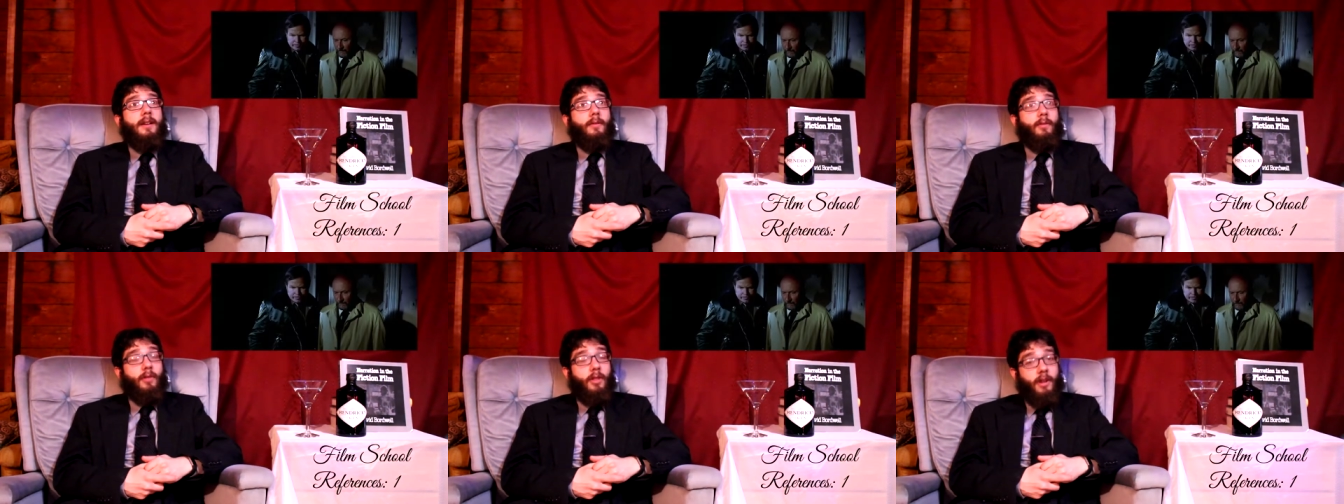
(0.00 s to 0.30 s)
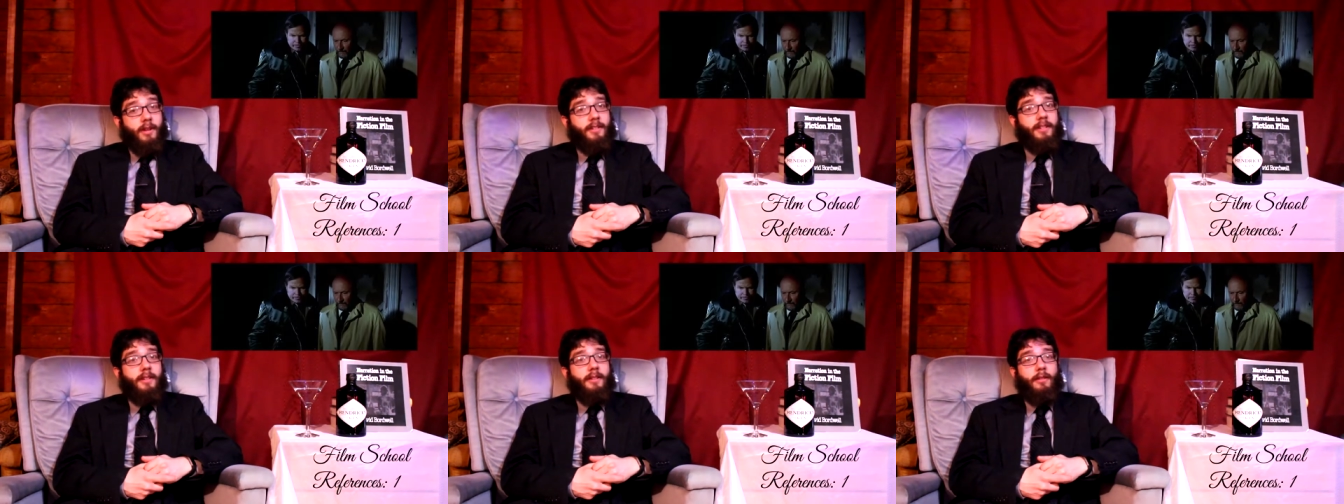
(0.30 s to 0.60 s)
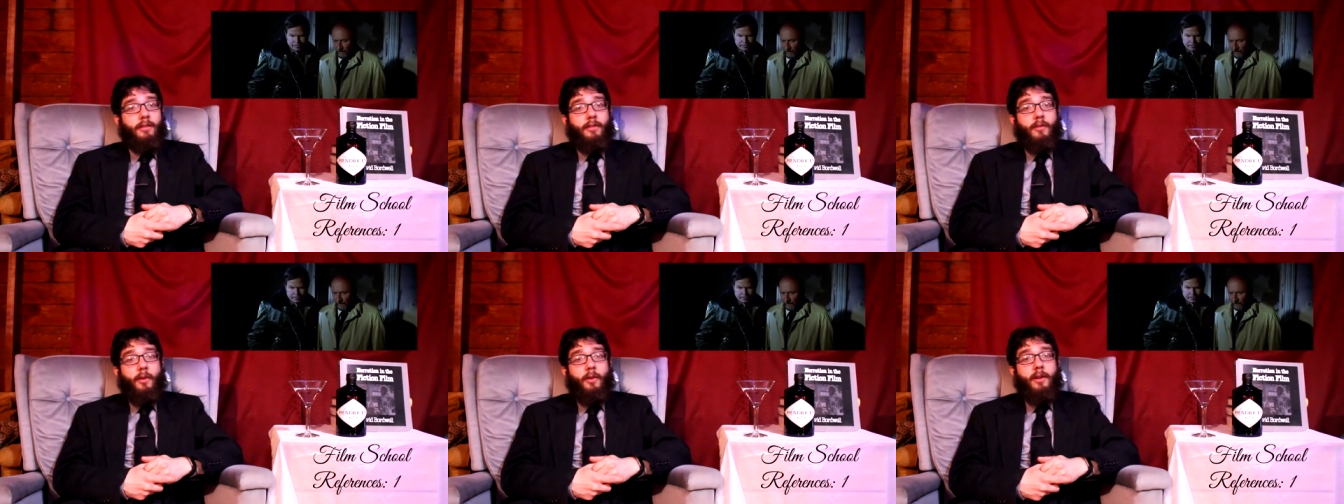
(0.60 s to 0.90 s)
reluctant
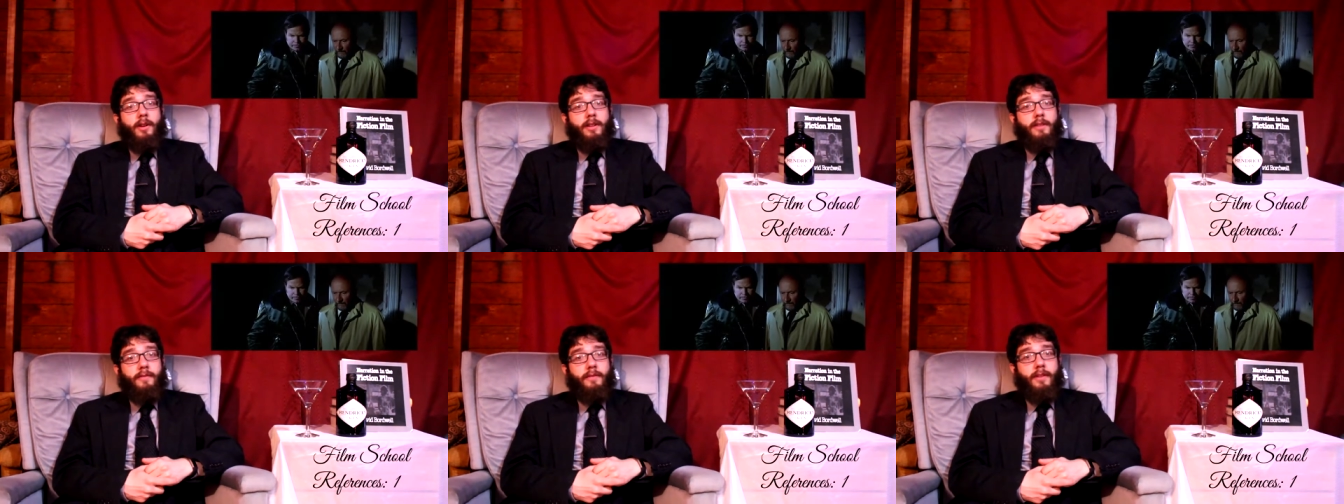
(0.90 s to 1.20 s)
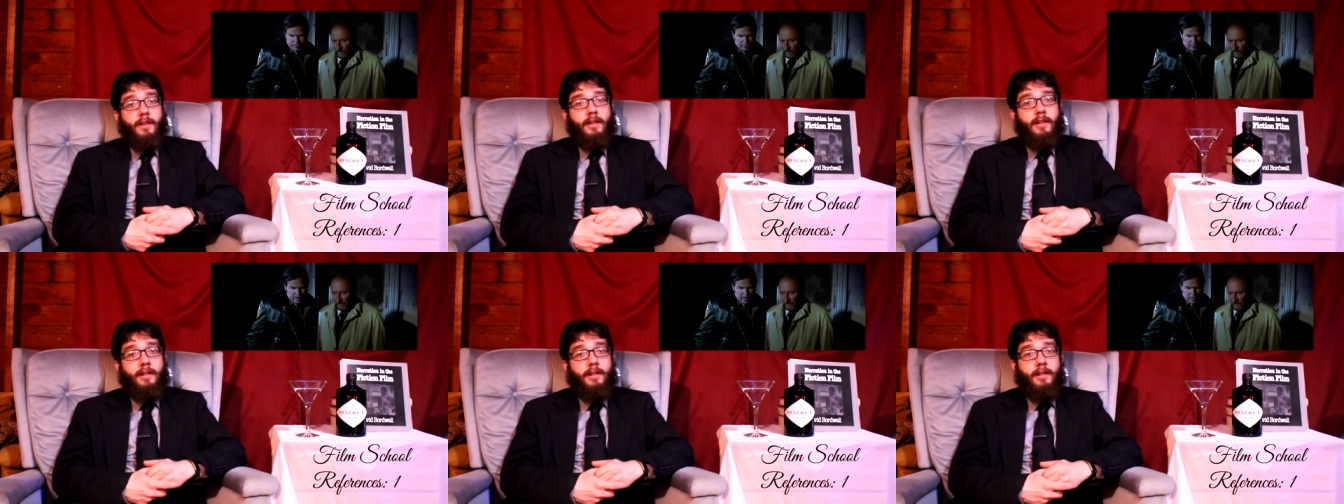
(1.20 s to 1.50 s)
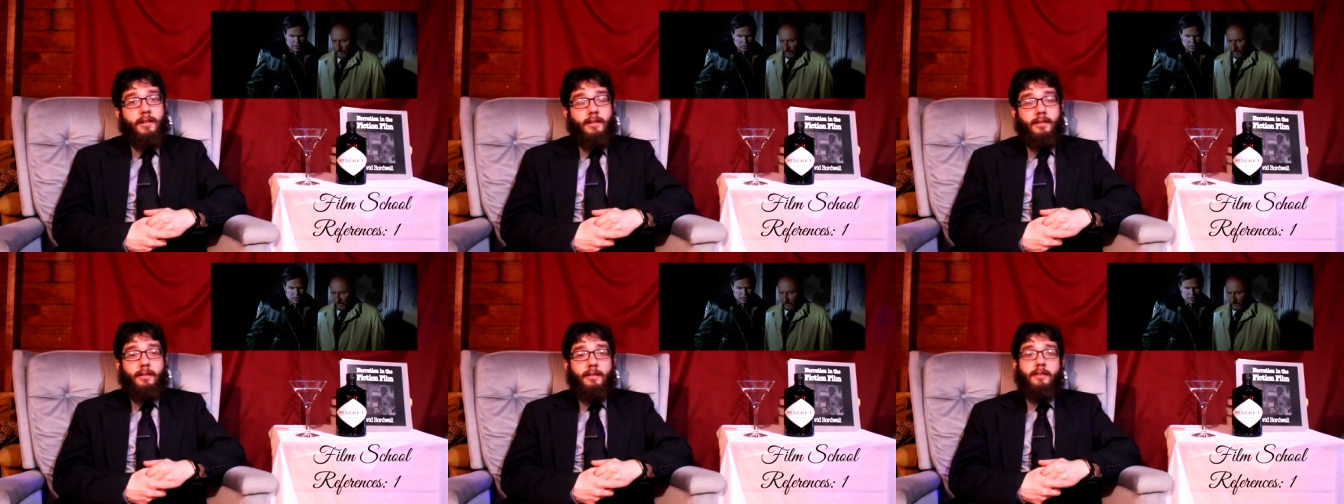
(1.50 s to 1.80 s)
authority
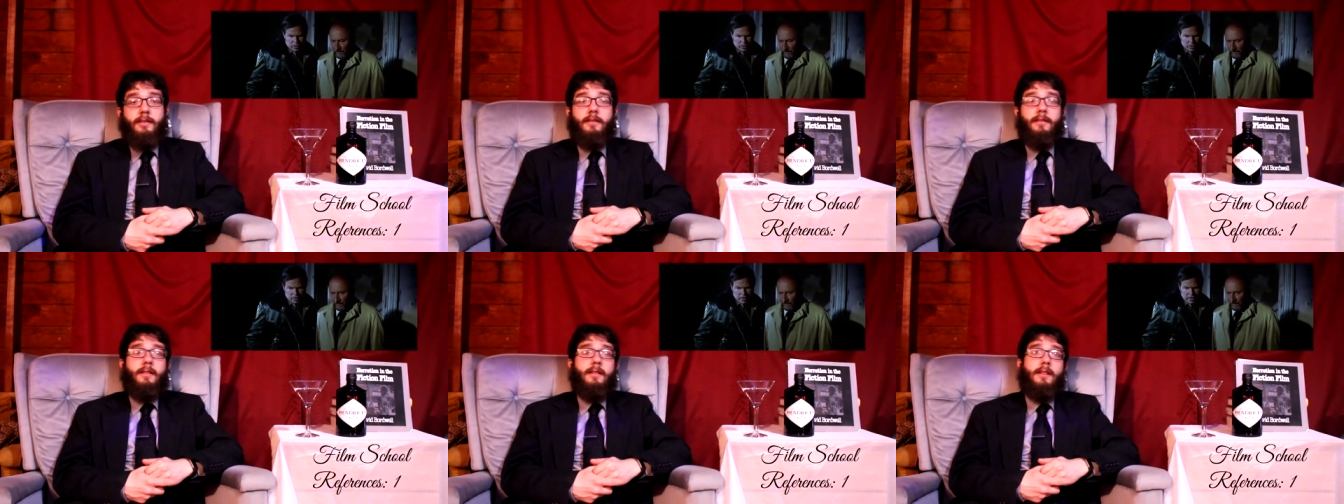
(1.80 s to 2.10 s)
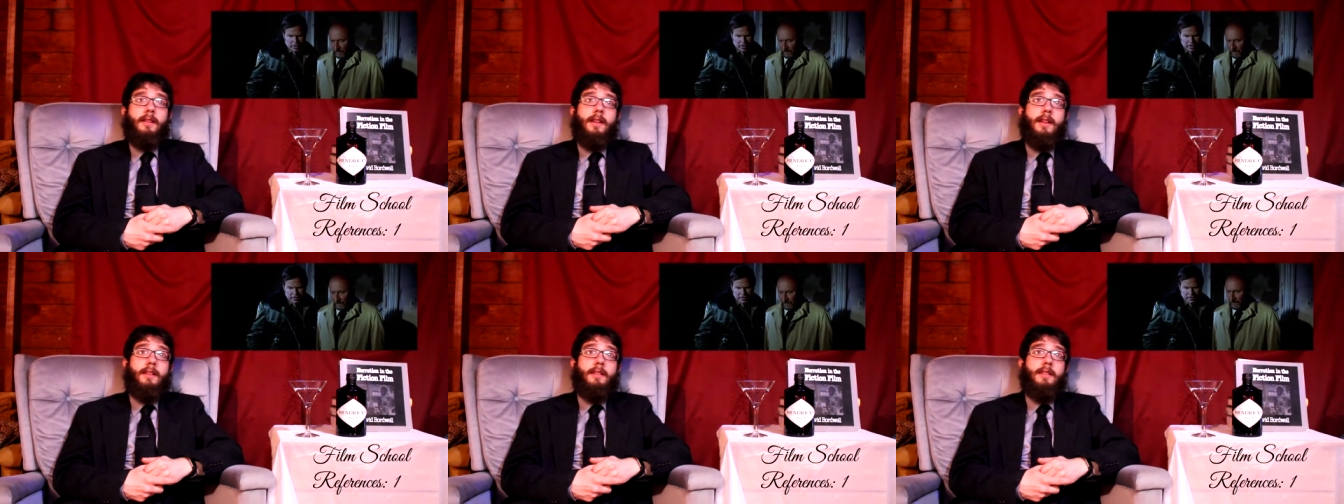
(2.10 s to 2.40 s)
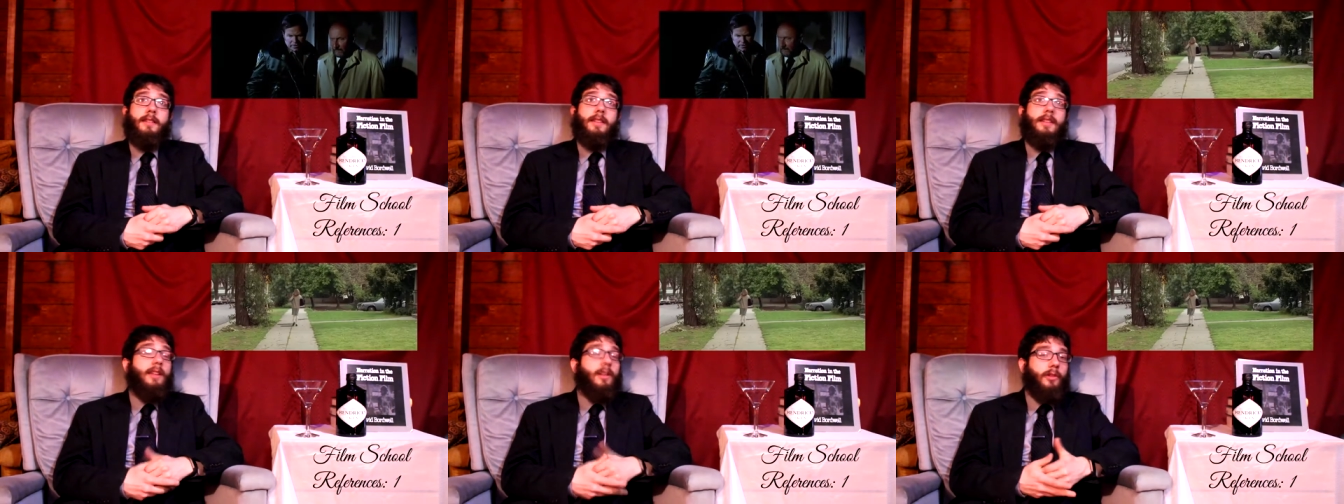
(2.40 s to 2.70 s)
figure, and
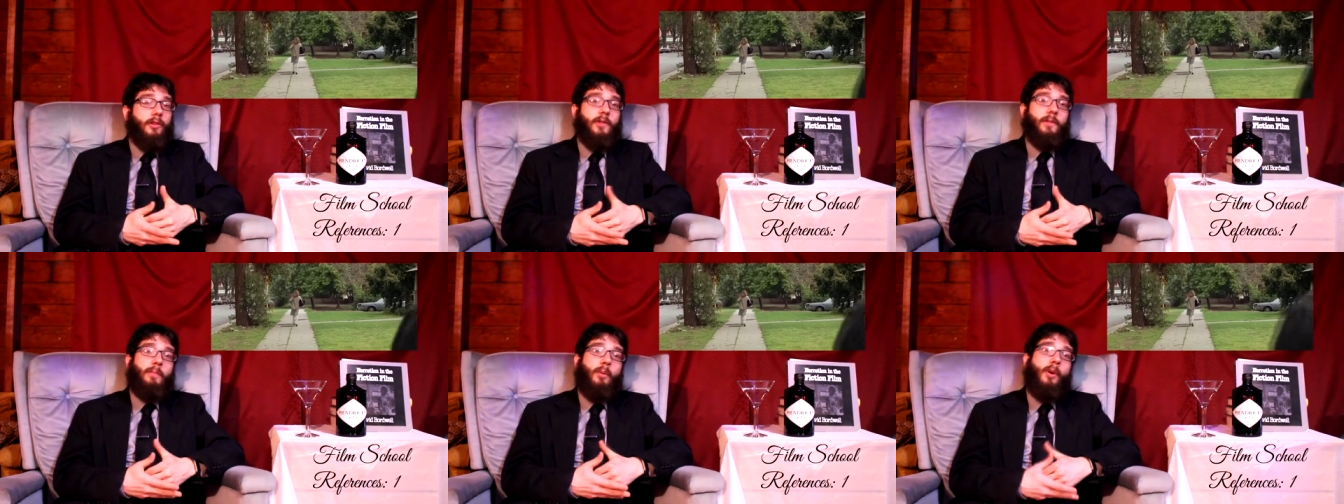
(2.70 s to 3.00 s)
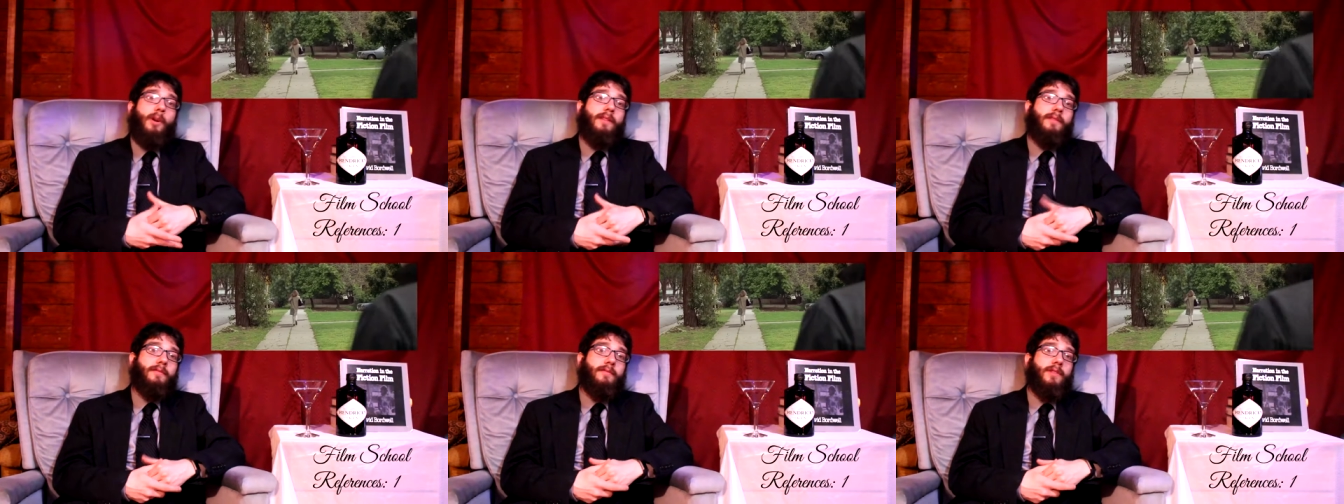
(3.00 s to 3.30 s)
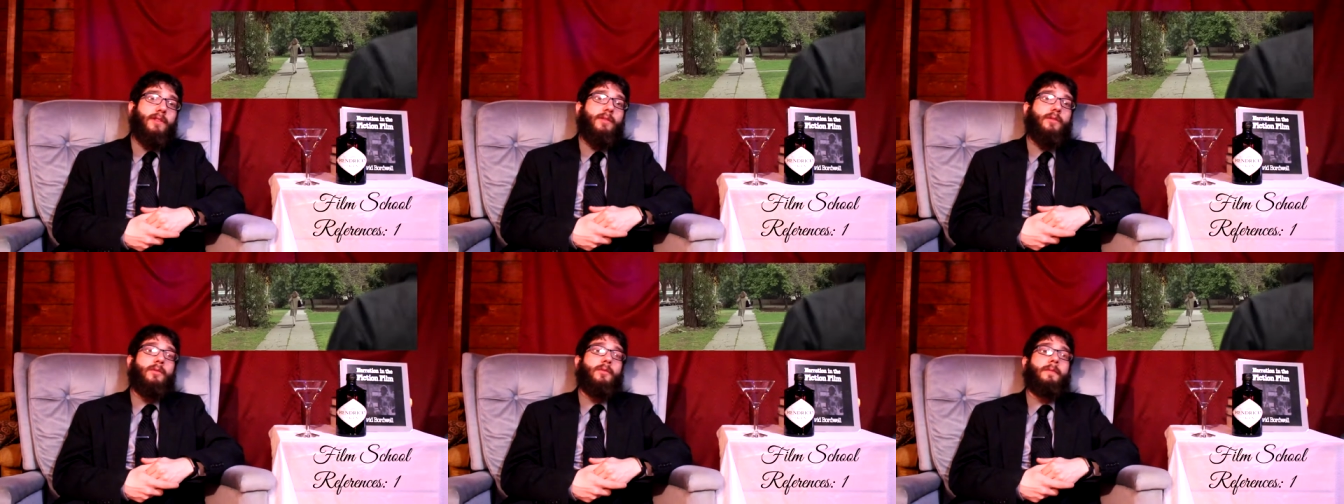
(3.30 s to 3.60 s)
the killer's point of
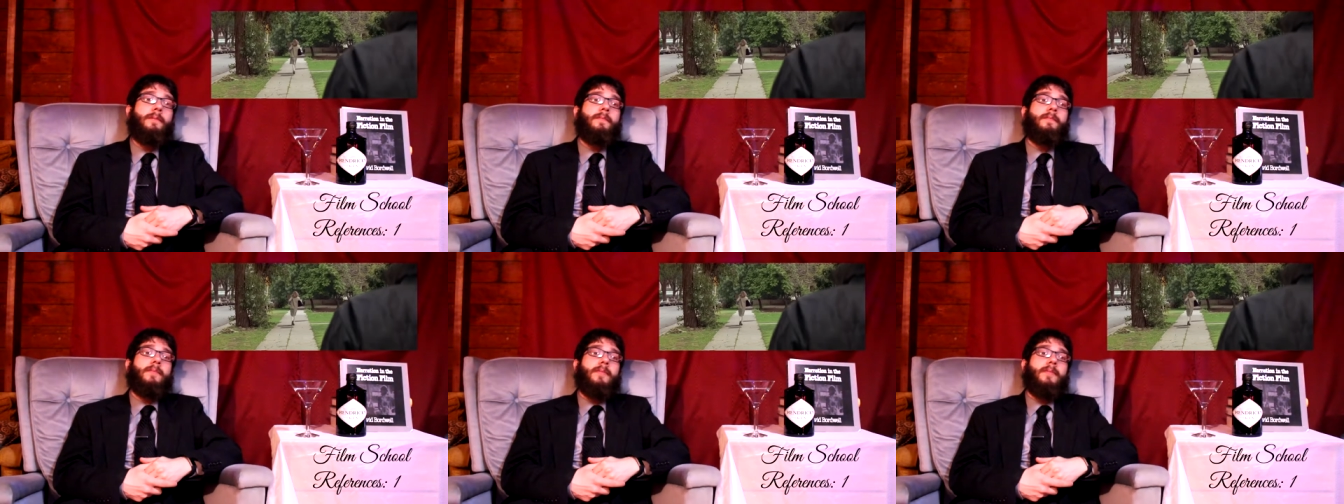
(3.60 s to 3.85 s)
view,